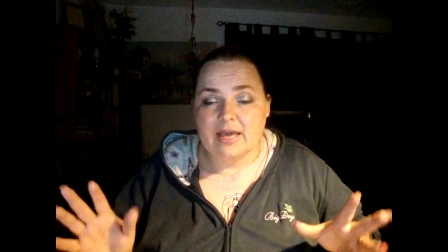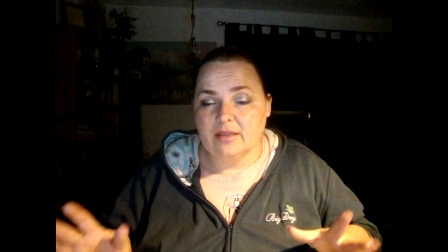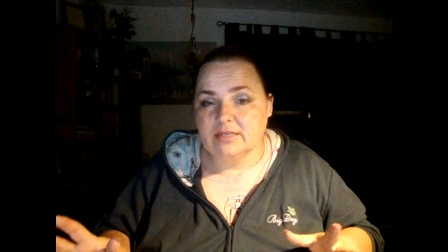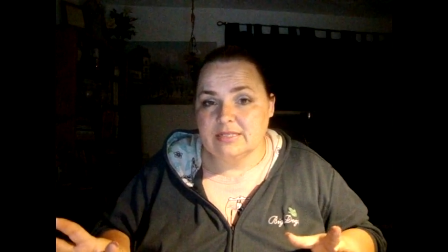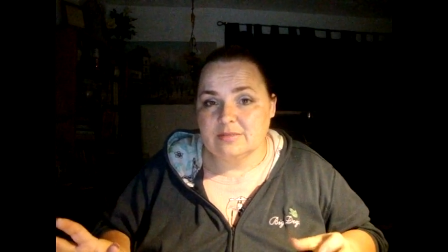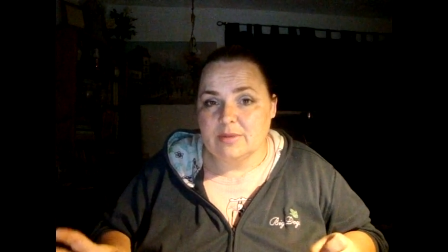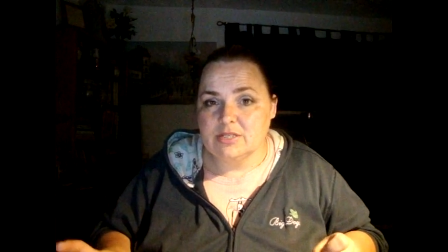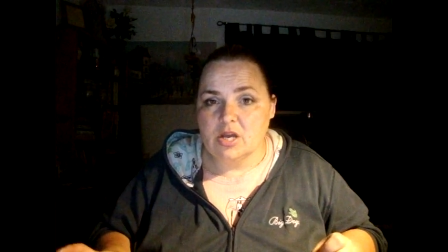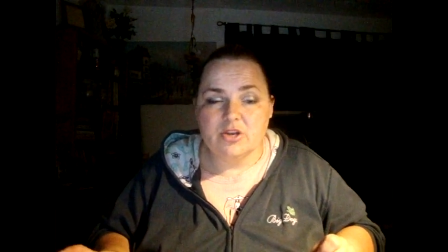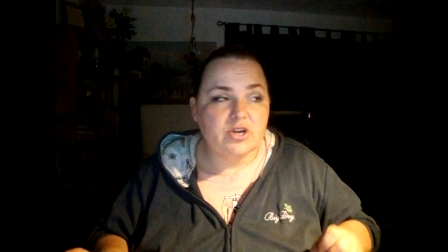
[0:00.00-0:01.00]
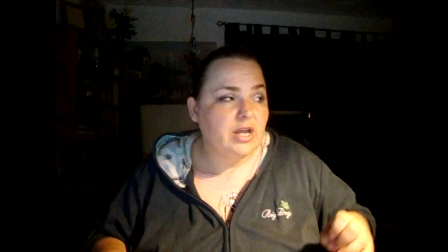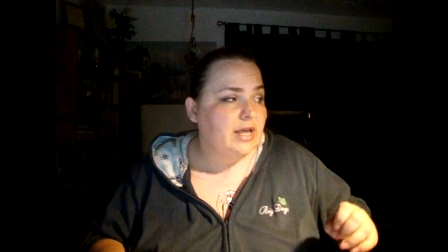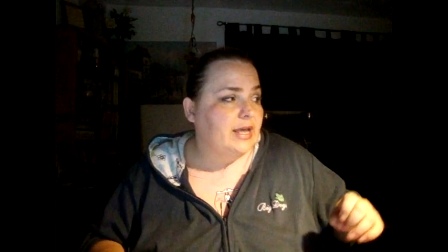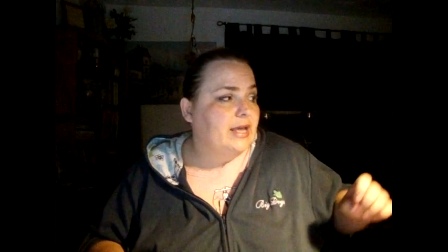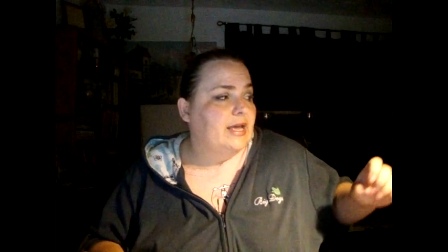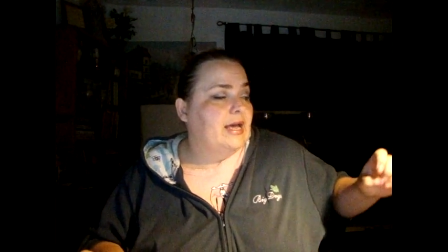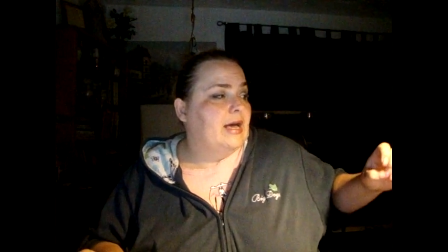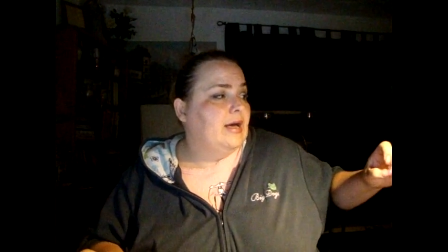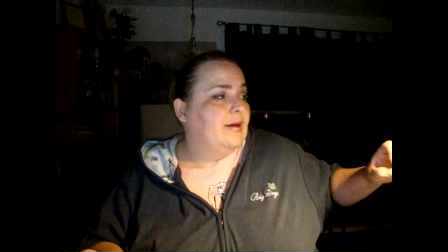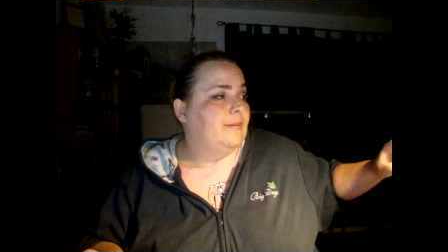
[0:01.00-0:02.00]
Alex is my daughter.
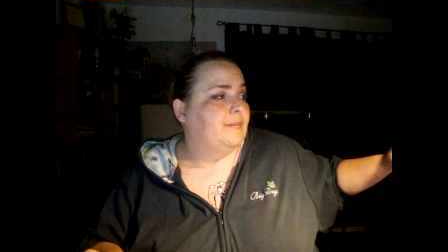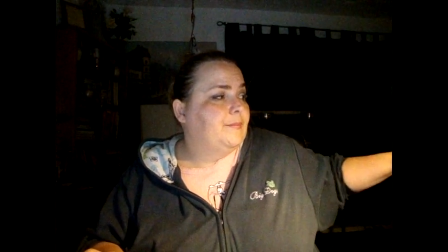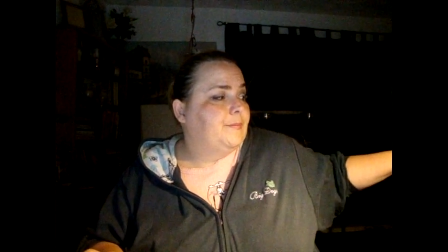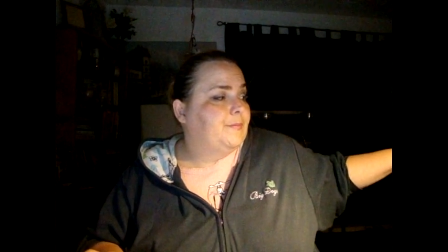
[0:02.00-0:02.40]
Um,